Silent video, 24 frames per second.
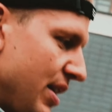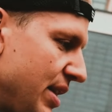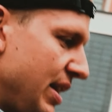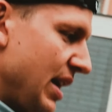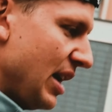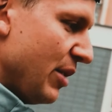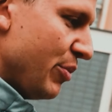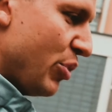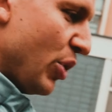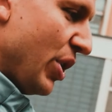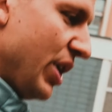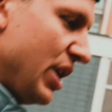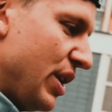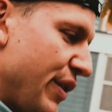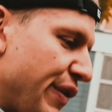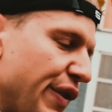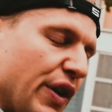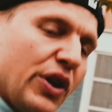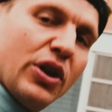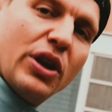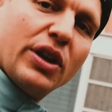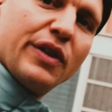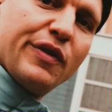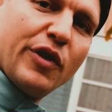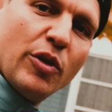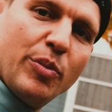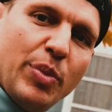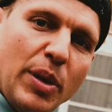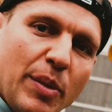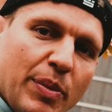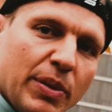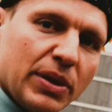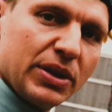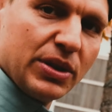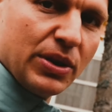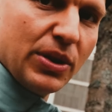to do that
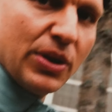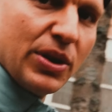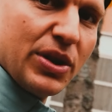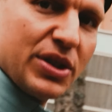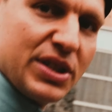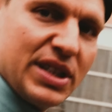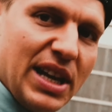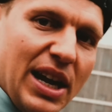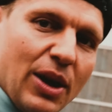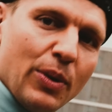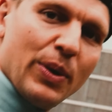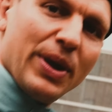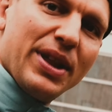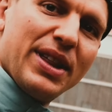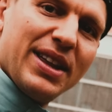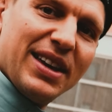and develop that,